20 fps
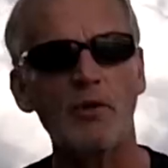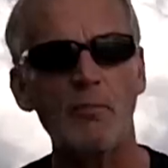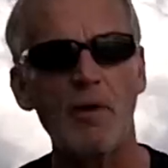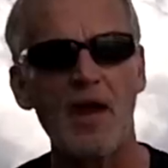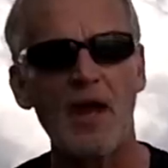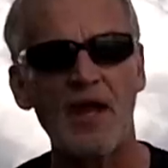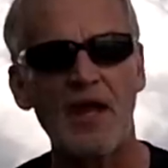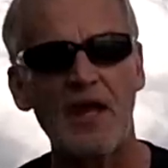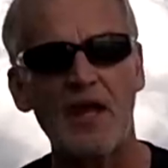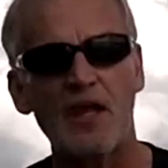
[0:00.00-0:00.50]
into
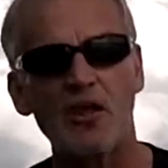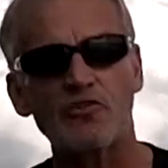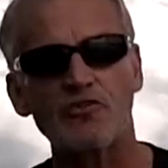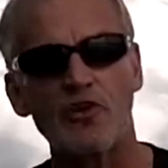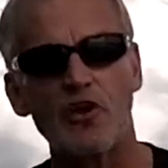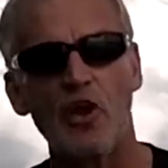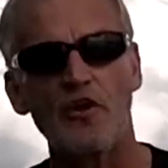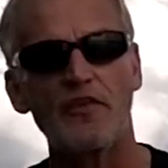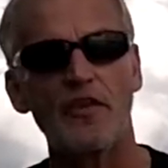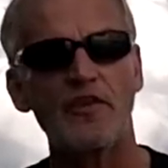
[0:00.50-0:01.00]
my hands,
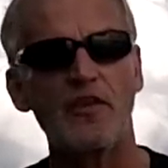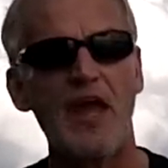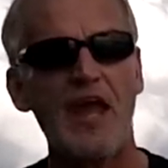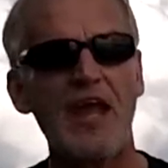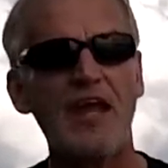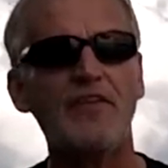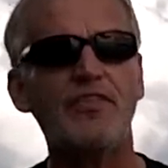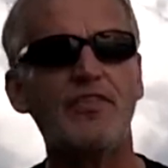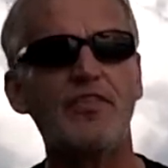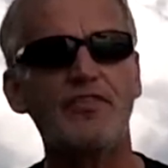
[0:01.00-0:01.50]
and on the
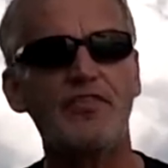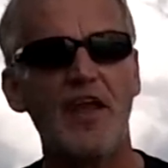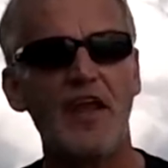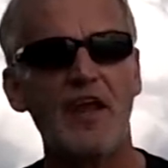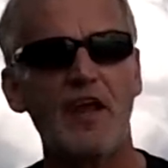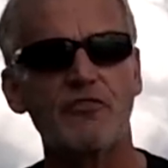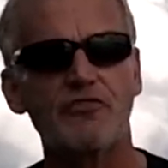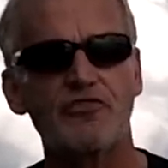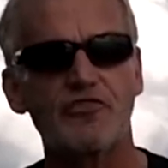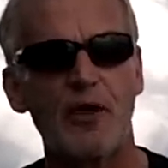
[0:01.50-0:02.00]
8th
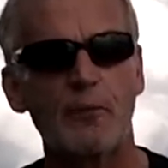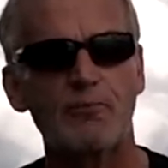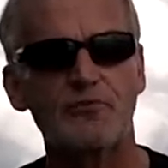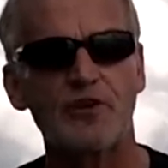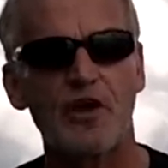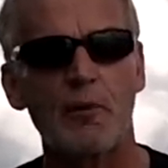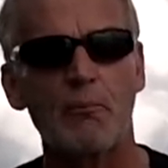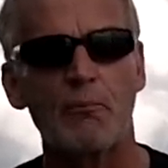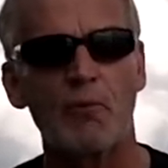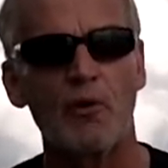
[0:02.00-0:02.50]
day of
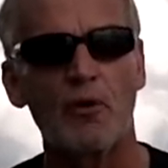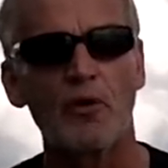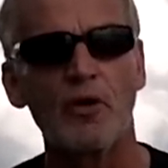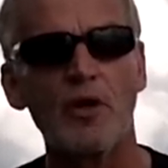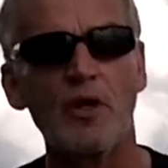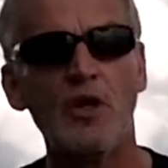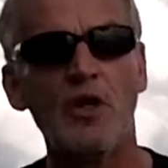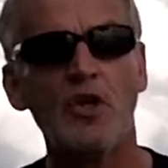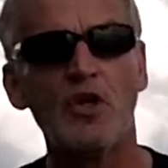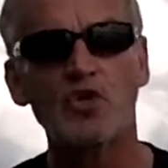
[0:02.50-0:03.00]
September
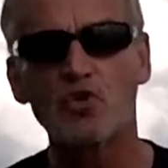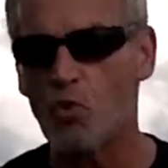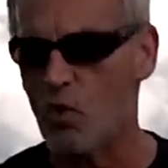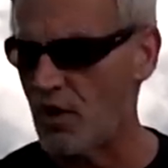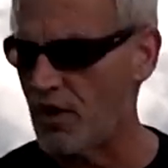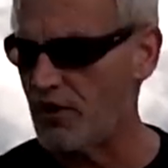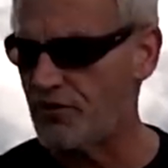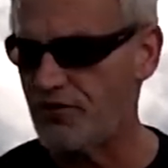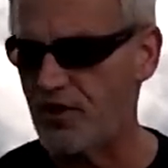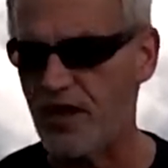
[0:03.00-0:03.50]

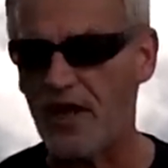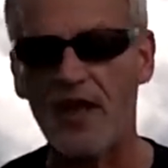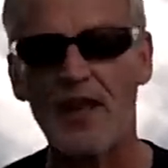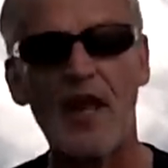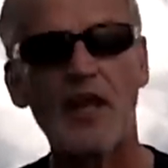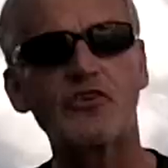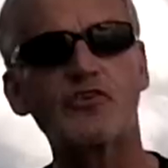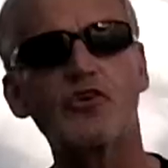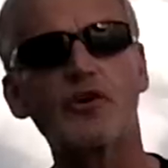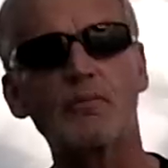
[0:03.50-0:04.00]

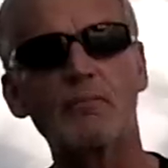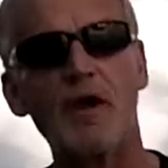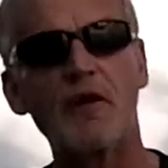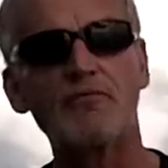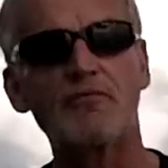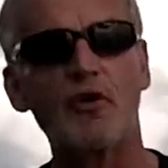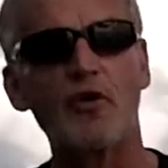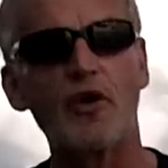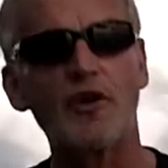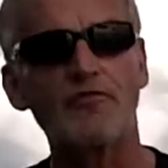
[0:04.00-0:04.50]
2010, I took my
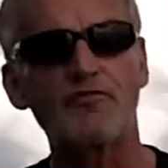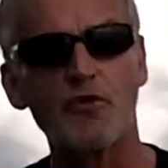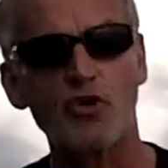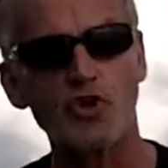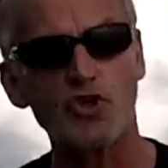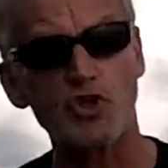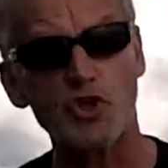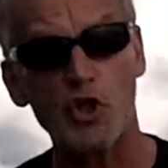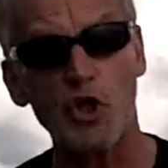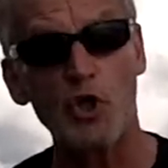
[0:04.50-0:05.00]
very
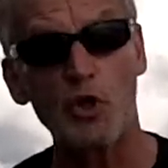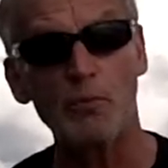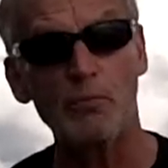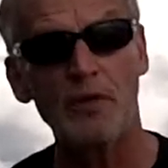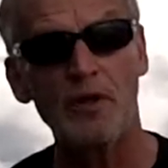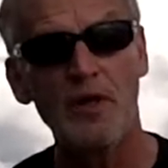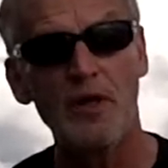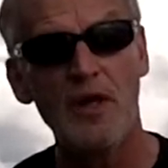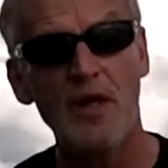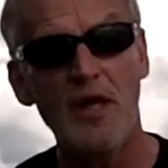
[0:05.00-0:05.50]
first scoop.
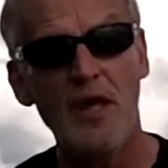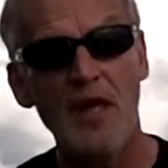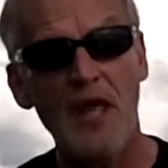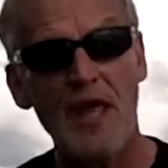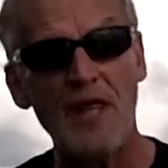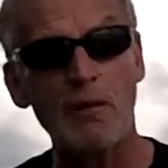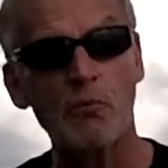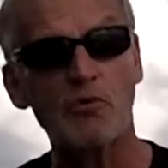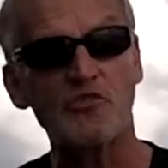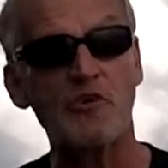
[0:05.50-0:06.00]

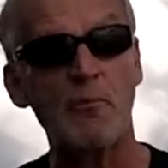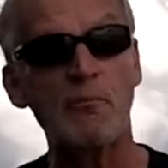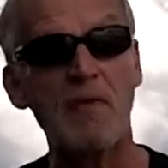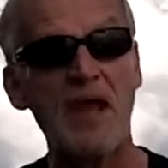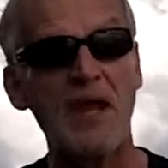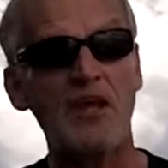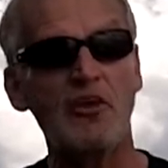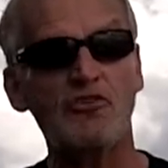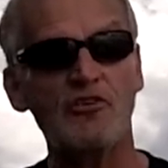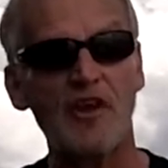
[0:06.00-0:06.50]
And it was
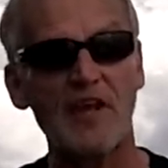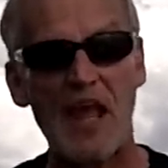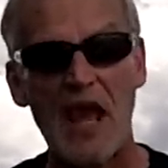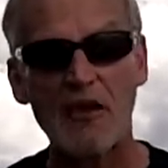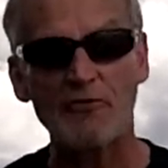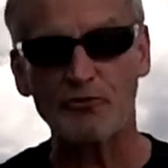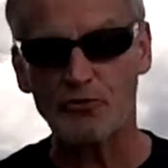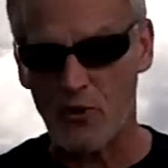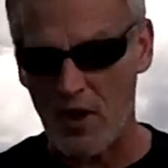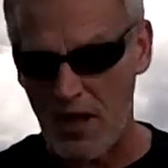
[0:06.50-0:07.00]
amazing.
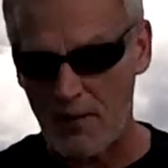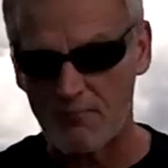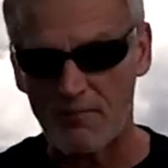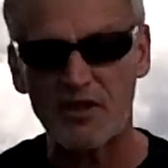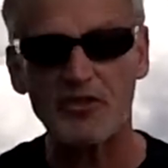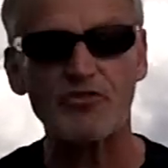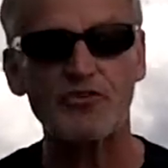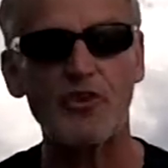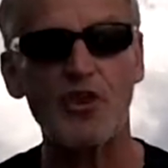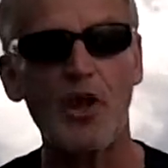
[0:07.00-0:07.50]
After I
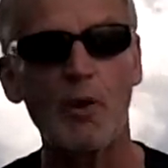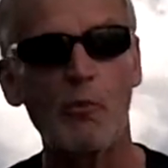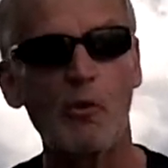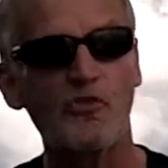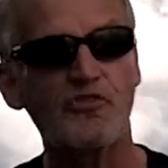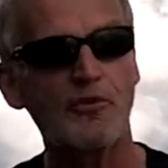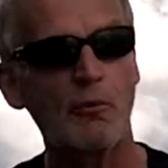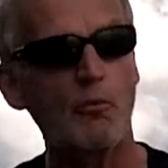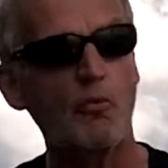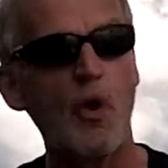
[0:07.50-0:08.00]
mixed it up
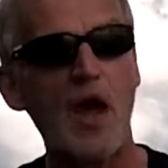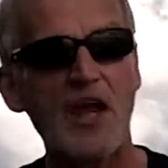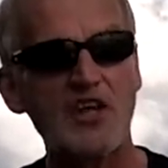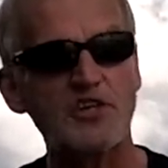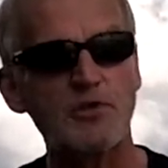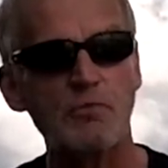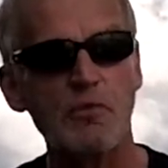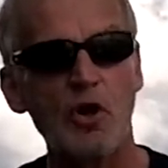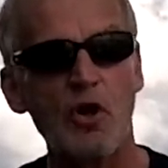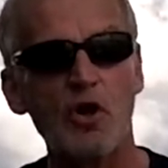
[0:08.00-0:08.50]
with some
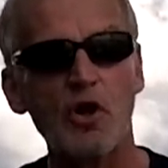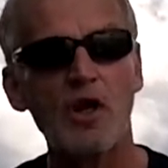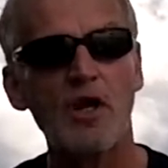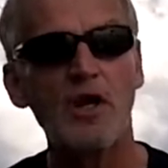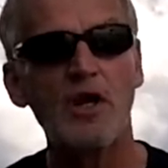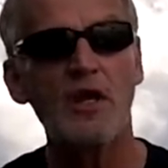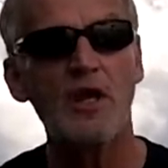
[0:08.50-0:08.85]
rice milk,